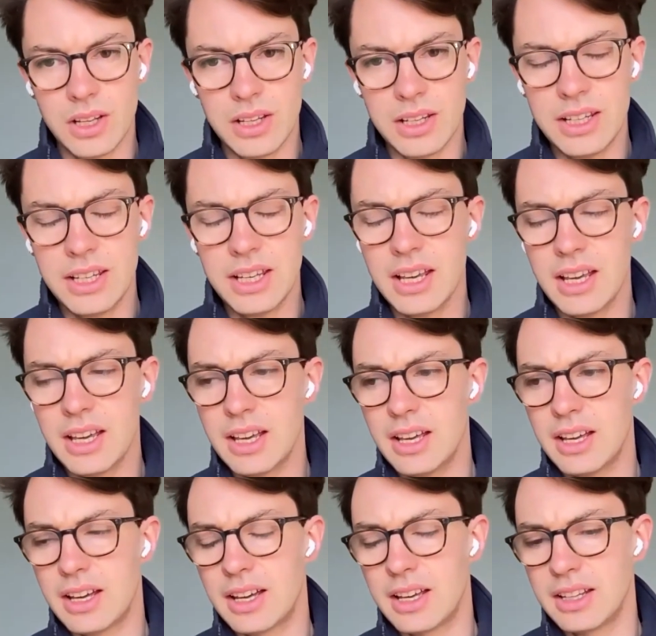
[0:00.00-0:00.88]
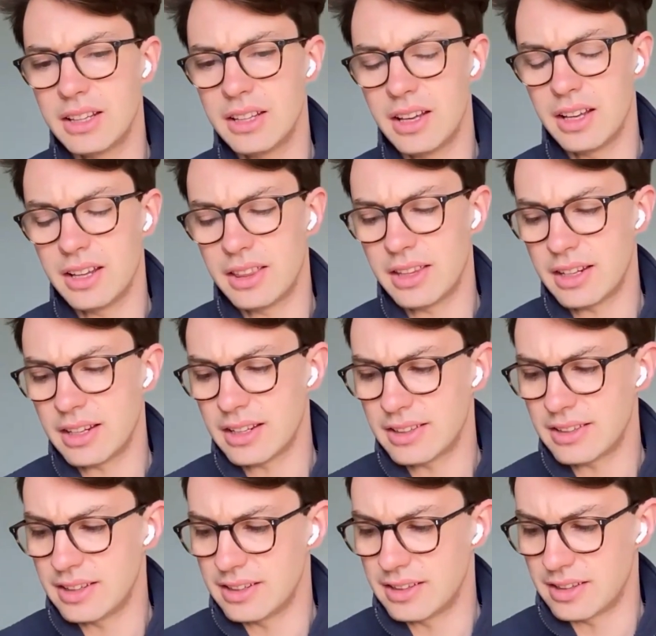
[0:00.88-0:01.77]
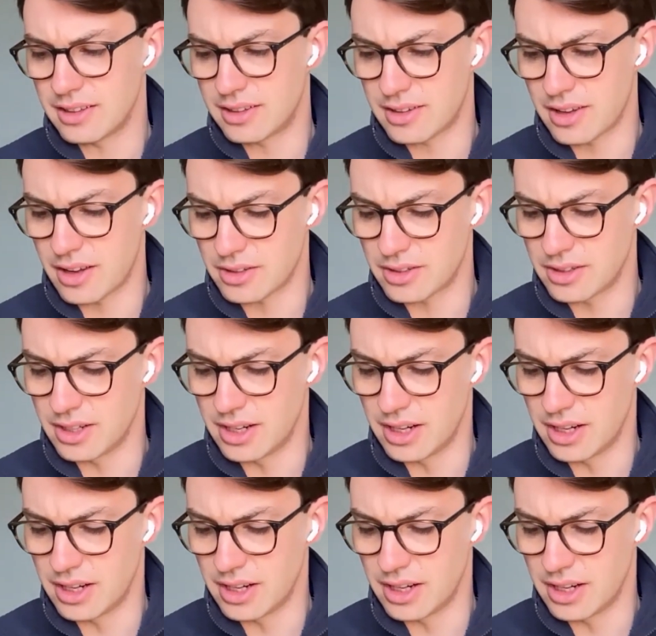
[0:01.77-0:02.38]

Yeah, I think this is such